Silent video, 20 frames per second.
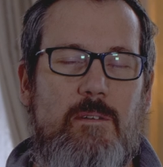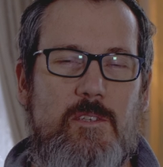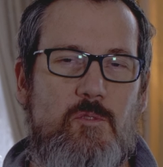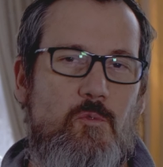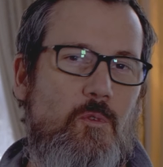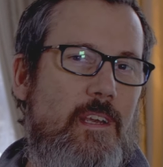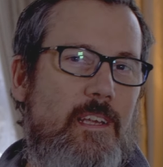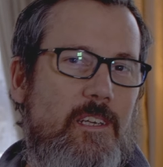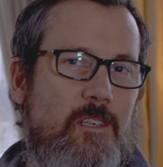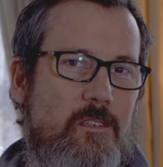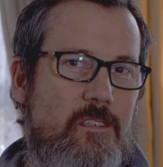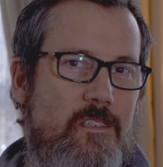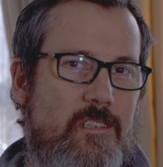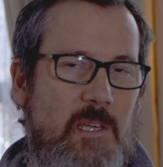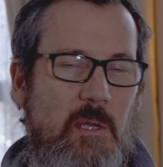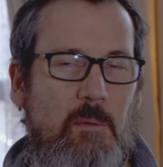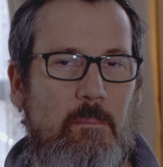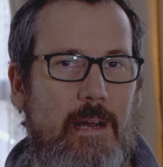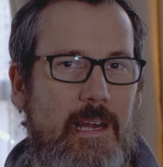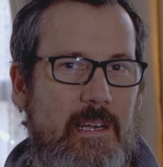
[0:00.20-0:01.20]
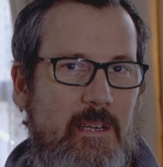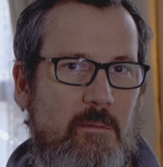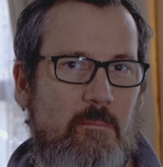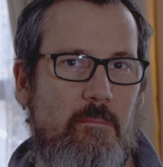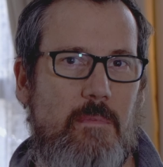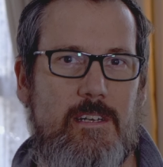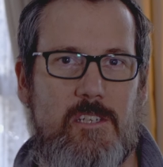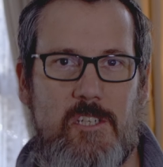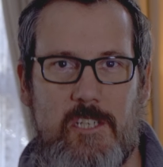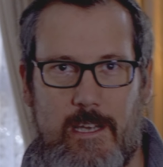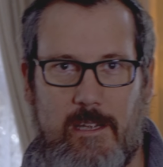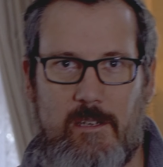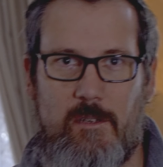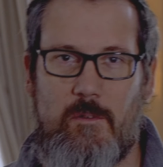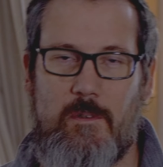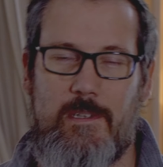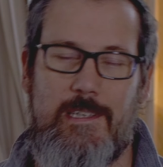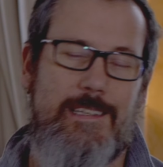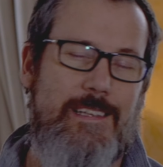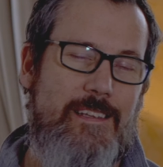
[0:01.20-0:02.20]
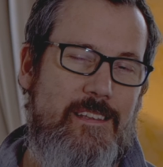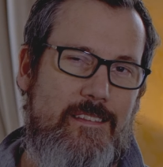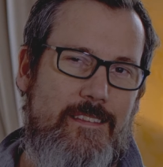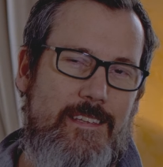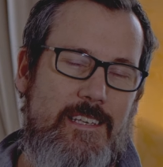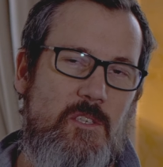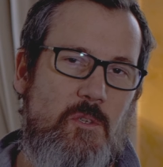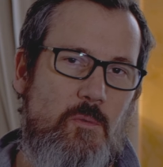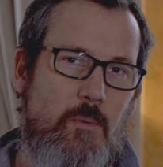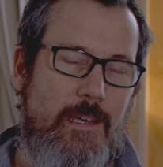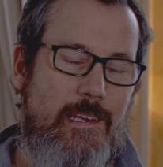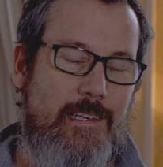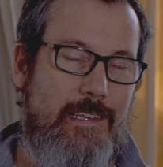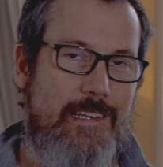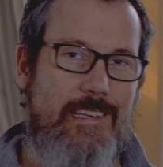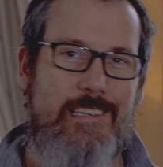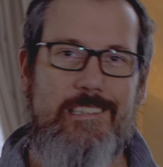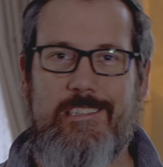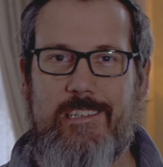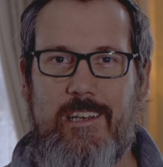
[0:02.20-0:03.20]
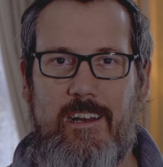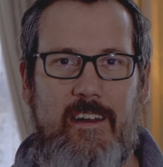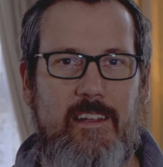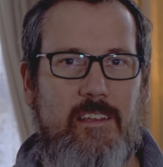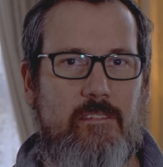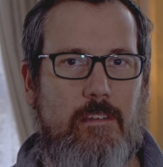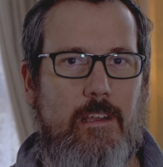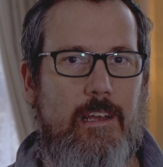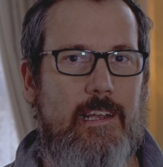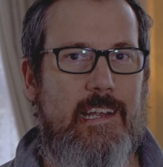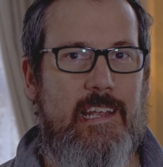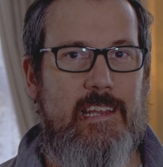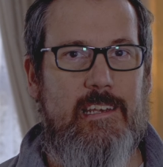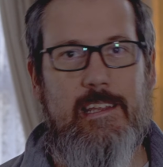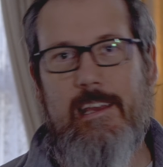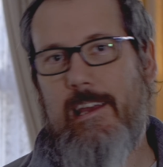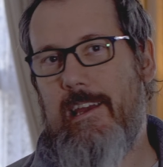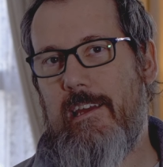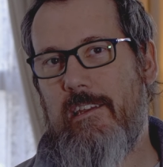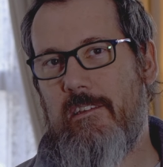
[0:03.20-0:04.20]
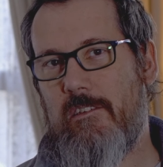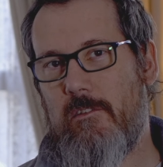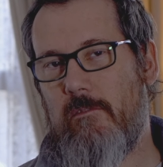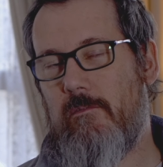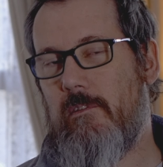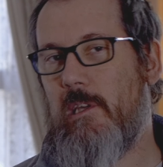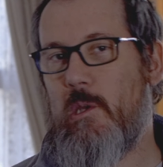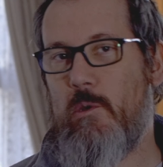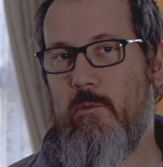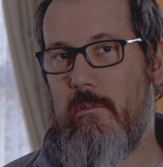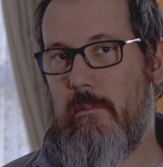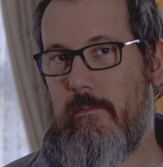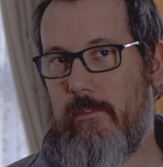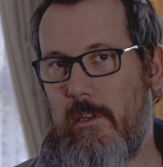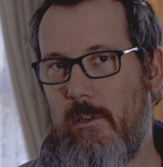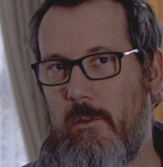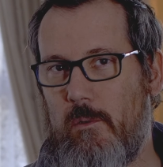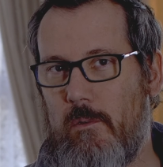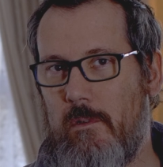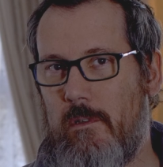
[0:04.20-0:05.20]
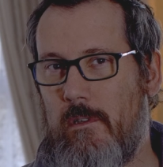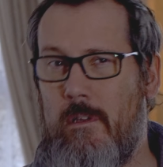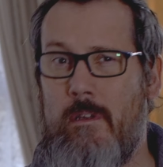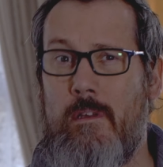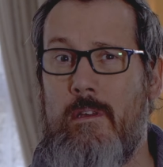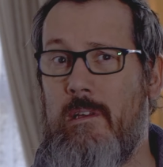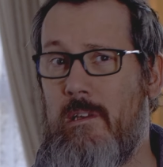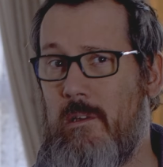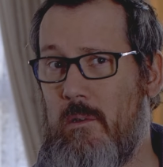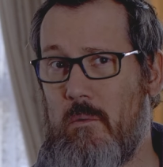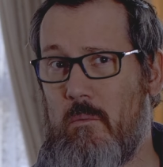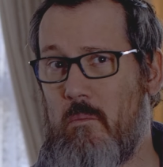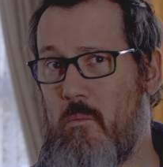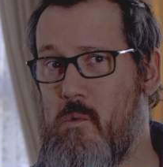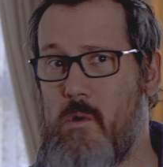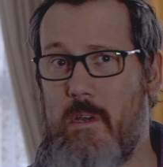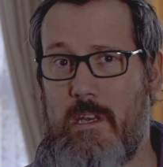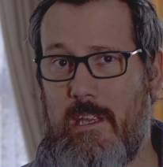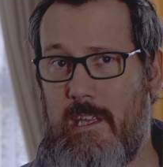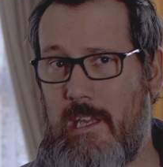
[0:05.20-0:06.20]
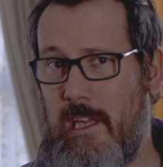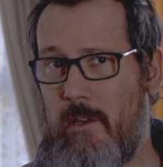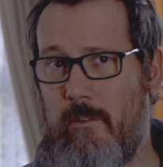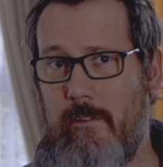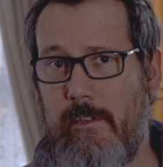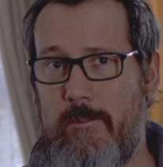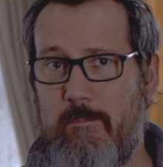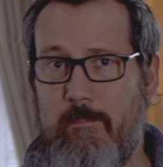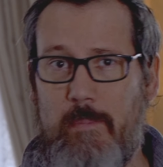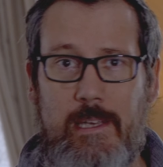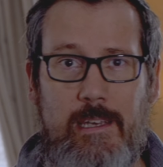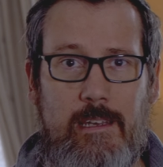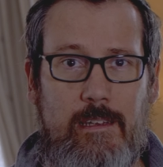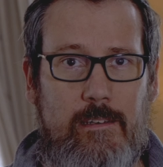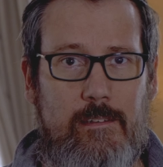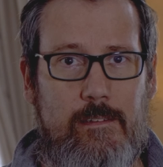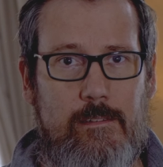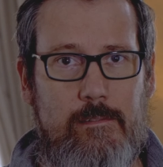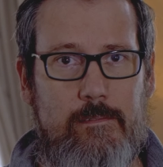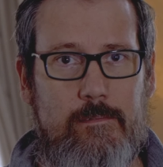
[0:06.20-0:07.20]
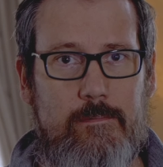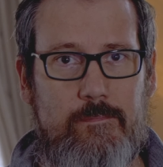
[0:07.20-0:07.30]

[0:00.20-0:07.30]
it's really good to see you back at my channel. This week, it's kind of like an end of year review. And what a year it's been.